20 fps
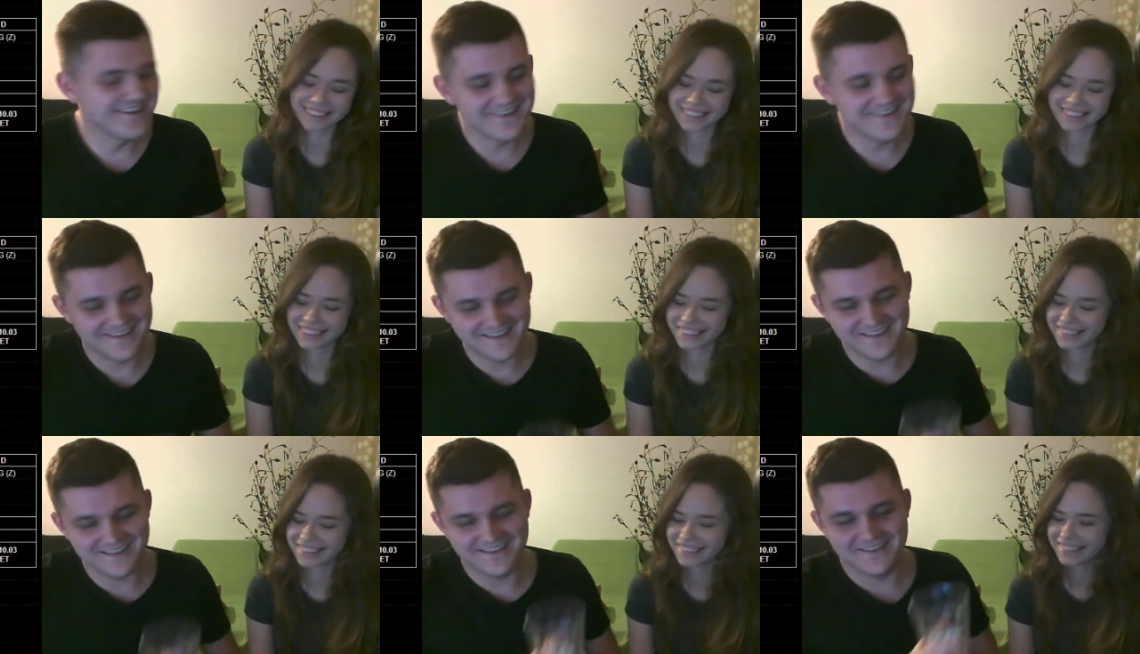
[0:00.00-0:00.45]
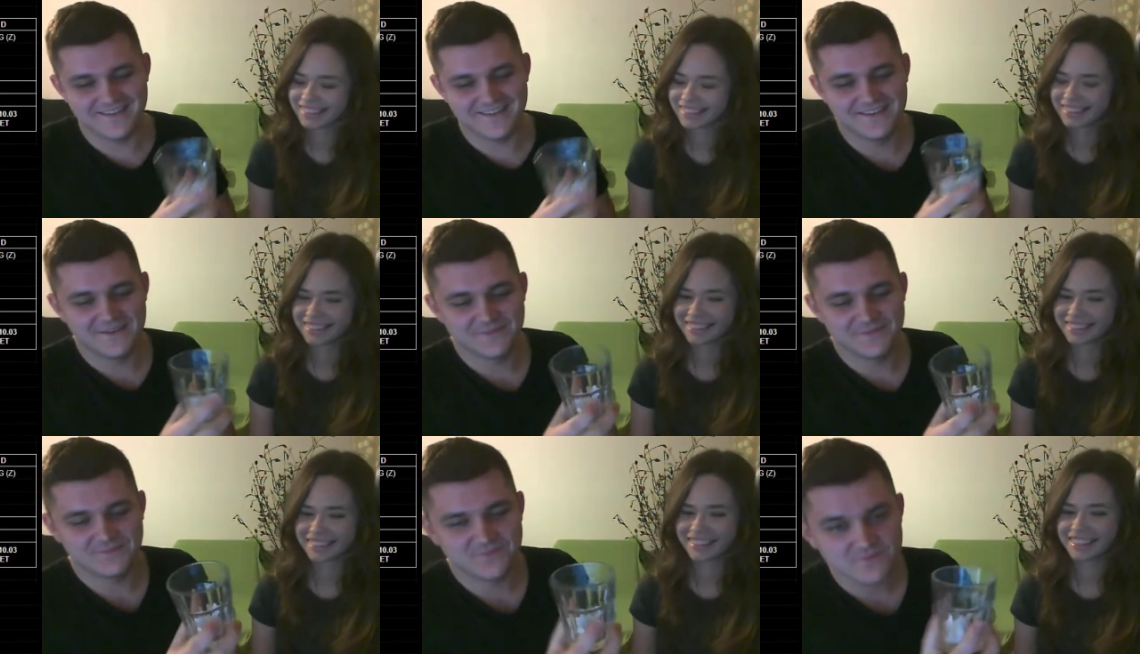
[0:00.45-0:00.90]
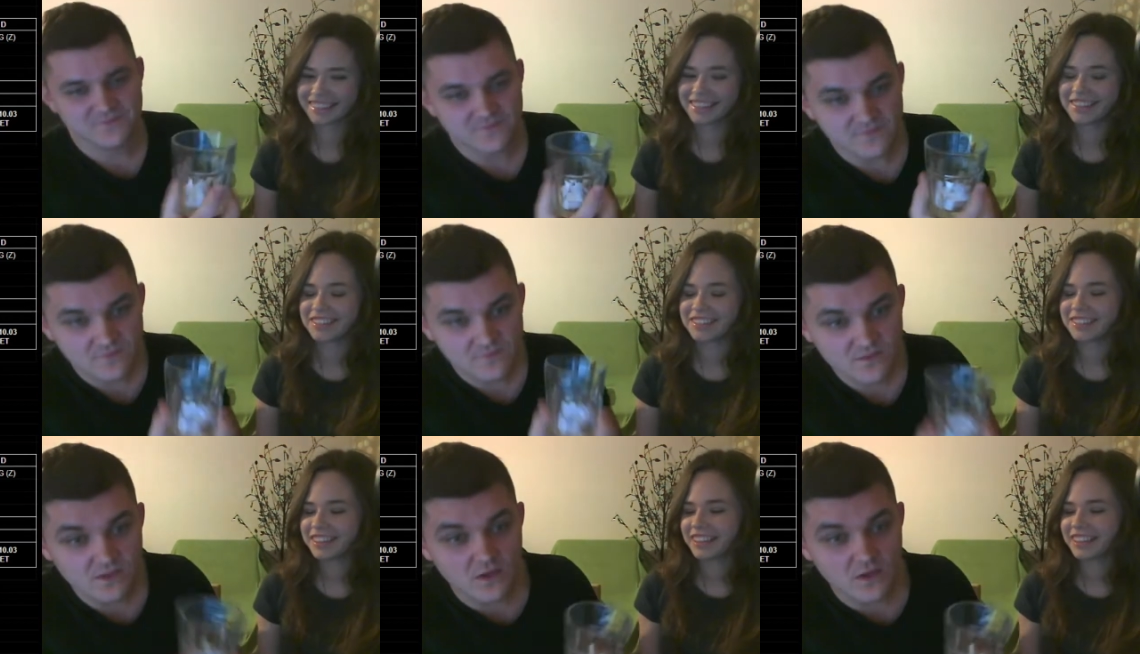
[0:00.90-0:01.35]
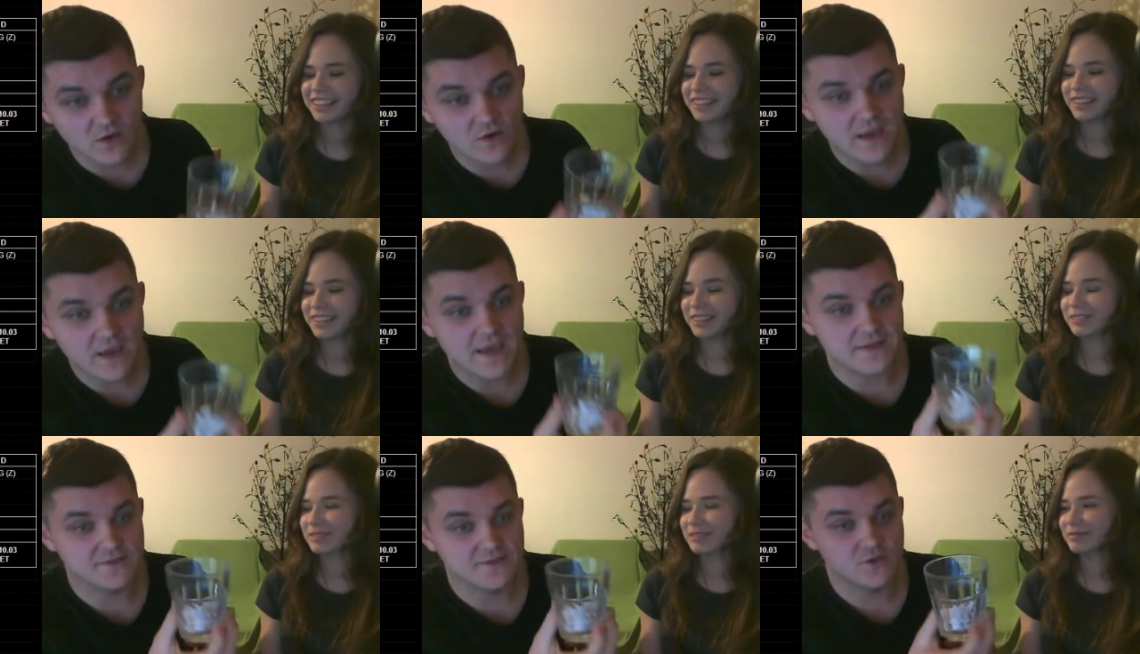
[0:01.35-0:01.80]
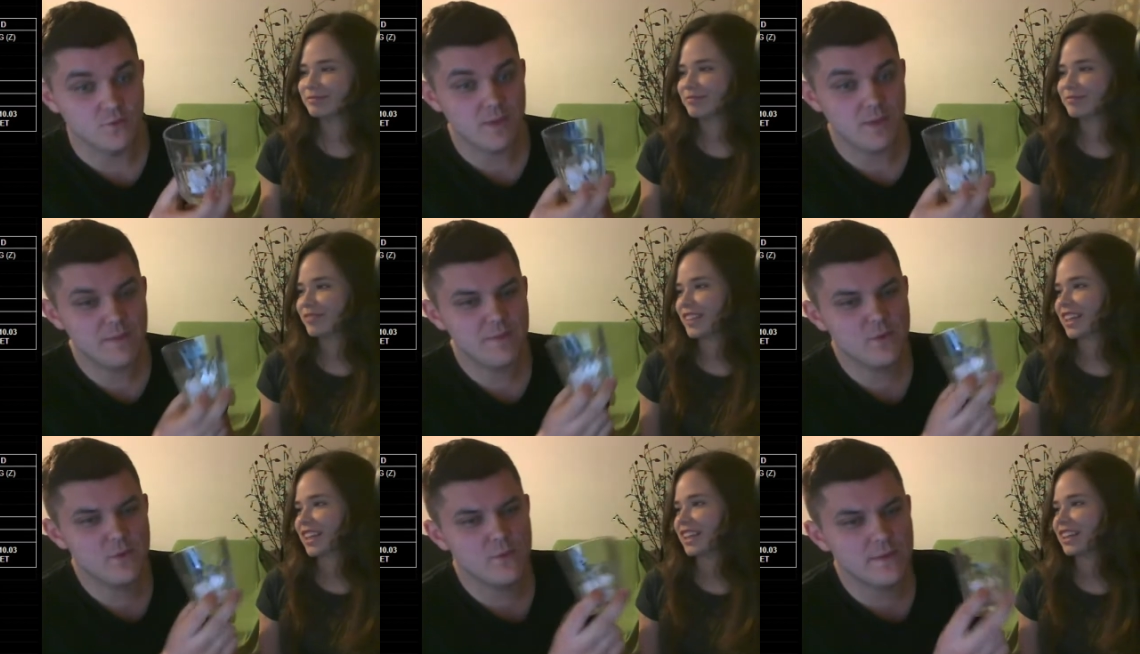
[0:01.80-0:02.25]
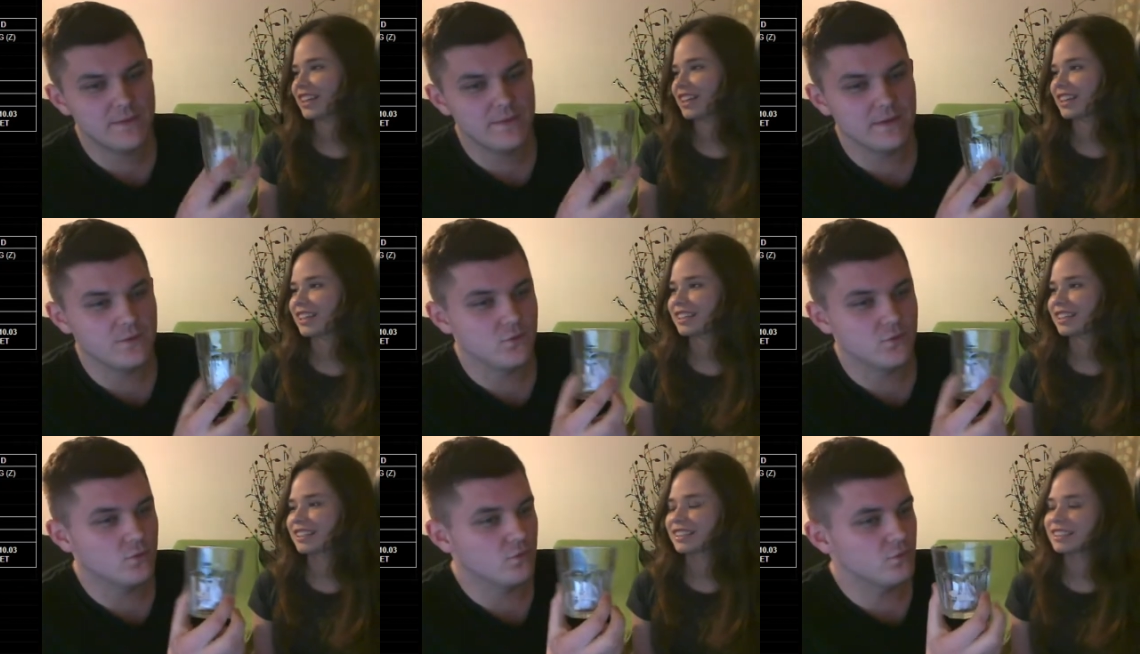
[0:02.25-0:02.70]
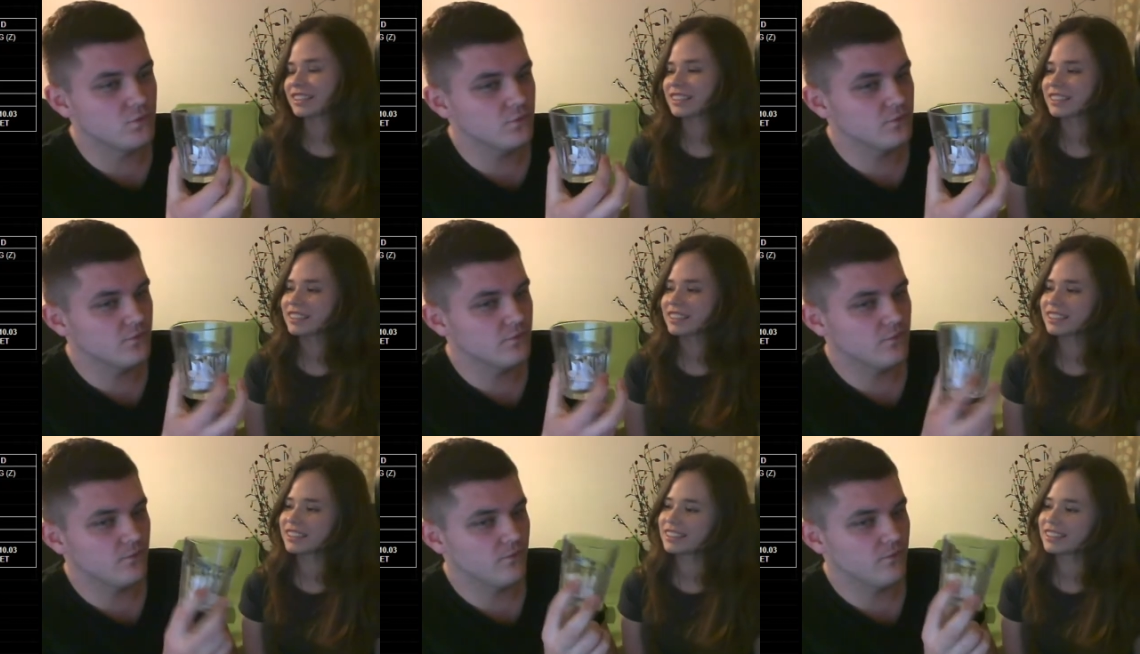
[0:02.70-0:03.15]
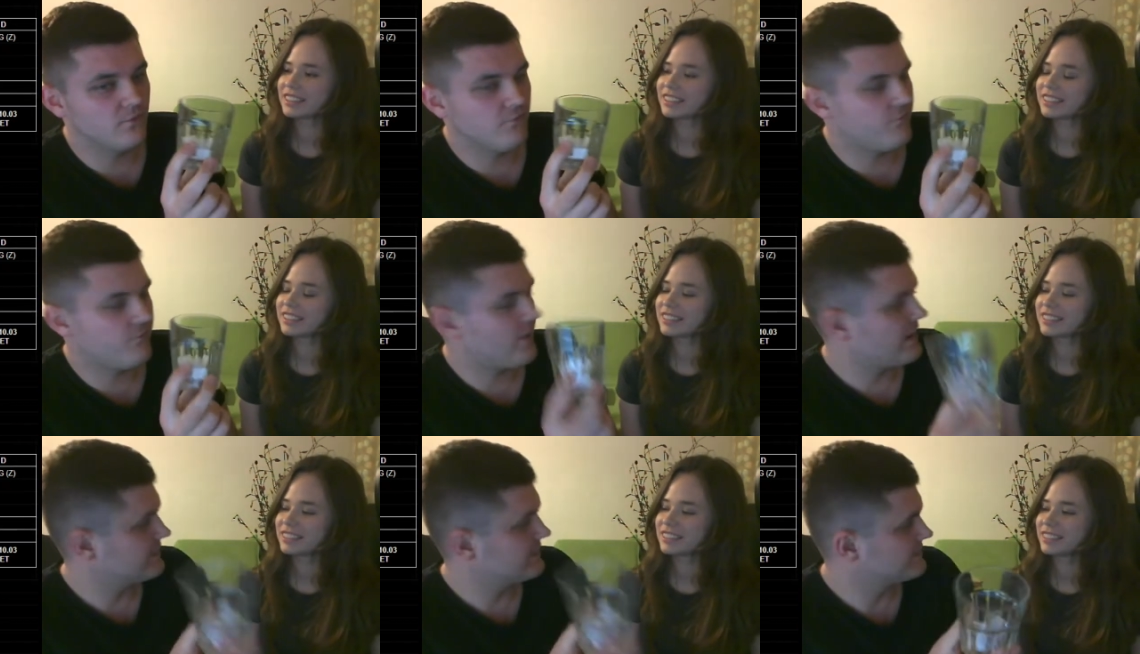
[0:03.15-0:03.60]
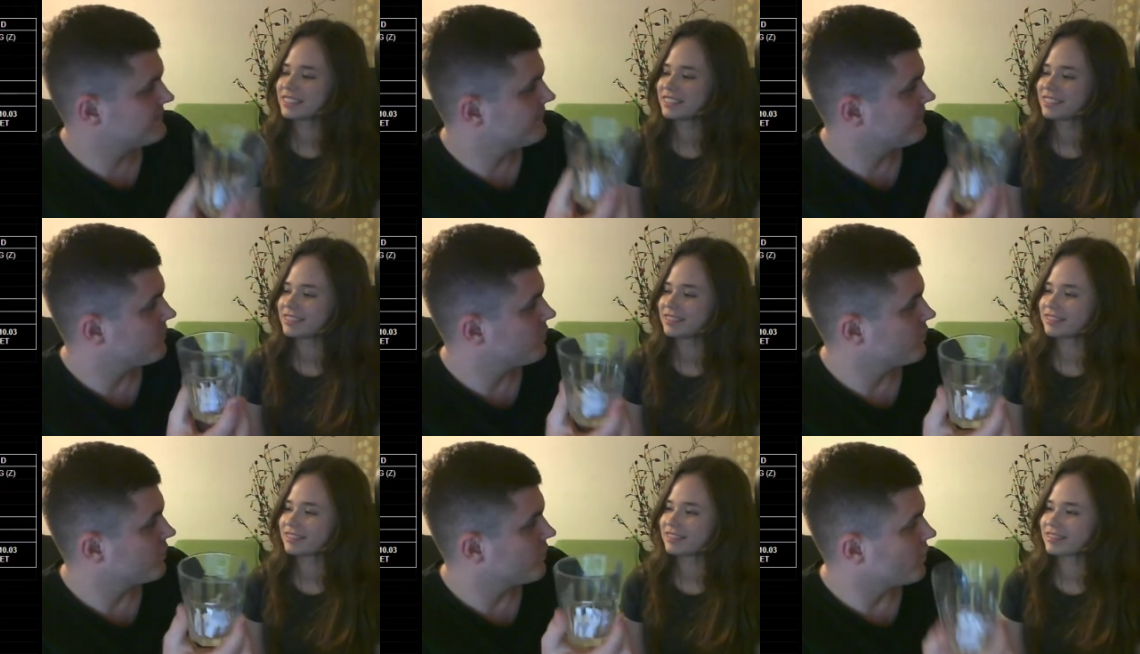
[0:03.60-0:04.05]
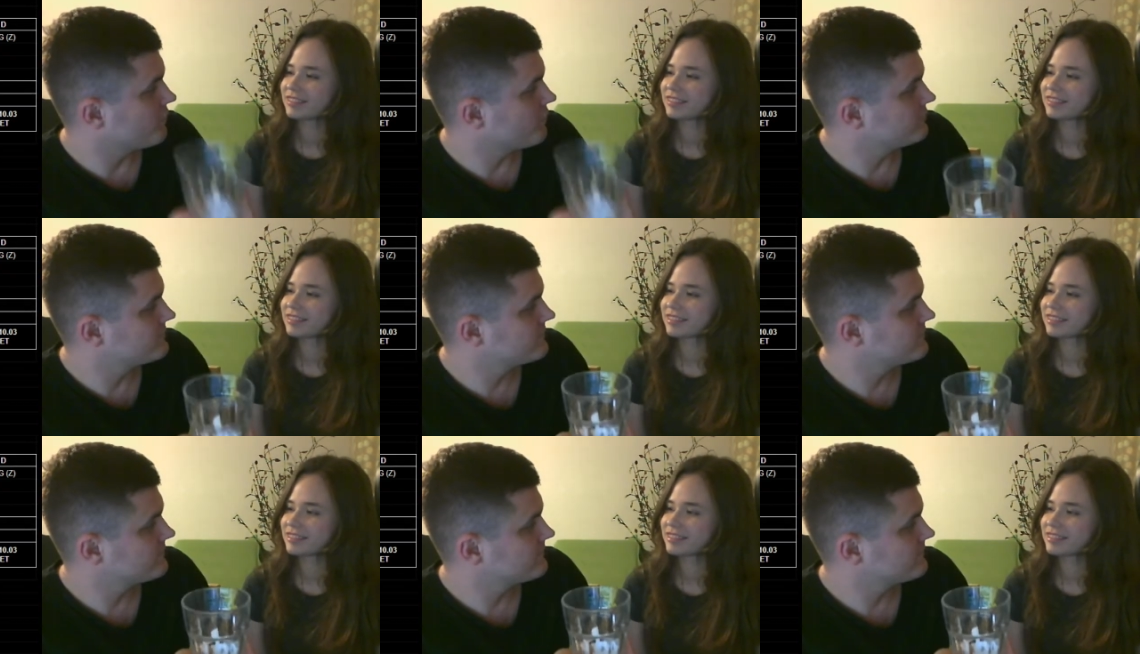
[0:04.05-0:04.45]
Speaker 1: and okay. Okay, so maybe we will do first forward rows.